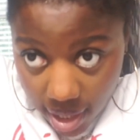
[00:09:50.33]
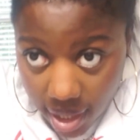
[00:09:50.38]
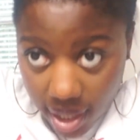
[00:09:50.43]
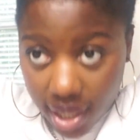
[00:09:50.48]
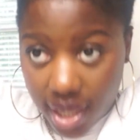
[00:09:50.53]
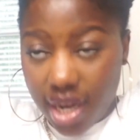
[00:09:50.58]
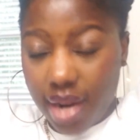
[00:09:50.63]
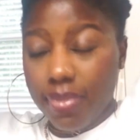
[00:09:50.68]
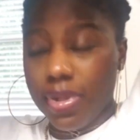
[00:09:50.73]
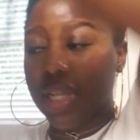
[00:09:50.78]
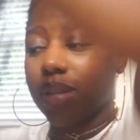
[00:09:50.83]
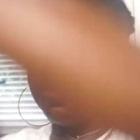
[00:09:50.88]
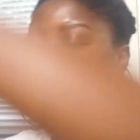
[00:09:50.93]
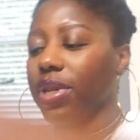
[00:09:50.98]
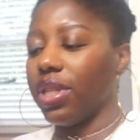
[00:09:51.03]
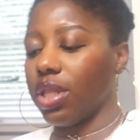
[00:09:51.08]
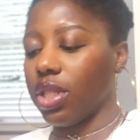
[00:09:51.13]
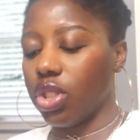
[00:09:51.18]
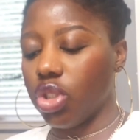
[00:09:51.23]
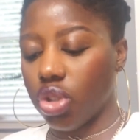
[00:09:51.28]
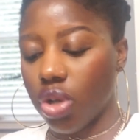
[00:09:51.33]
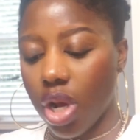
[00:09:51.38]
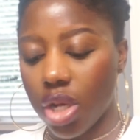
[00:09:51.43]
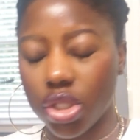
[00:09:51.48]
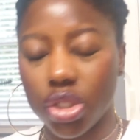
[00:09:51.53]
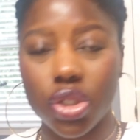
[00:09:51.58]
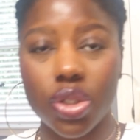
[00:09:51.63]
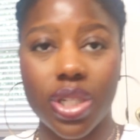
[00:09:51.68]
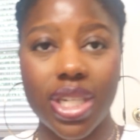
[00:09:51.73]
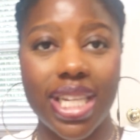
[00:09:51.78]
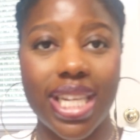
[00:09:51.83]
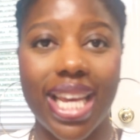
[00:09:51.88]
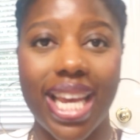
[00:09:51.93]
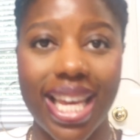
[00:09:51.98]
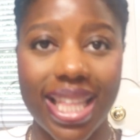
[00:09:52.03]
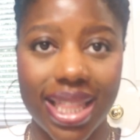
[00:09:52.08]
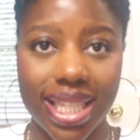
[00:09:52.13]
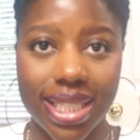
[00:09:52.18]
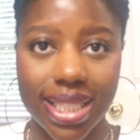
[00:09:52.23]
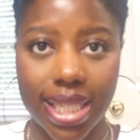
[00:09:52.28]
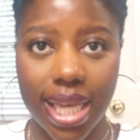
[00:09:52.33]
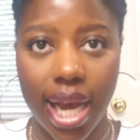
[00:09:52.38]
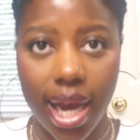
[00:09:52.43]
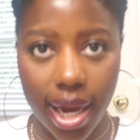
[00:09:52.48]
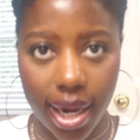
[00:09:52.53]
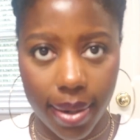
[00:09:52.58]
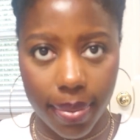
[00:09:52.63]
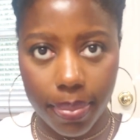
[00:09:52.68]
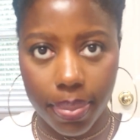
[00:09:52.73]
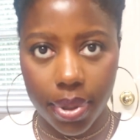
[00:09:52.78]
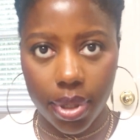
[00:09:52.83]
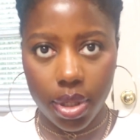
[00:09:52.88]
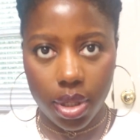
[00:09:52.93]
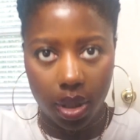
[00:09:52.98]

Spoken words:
and I'm gonna put the drawstring at the top.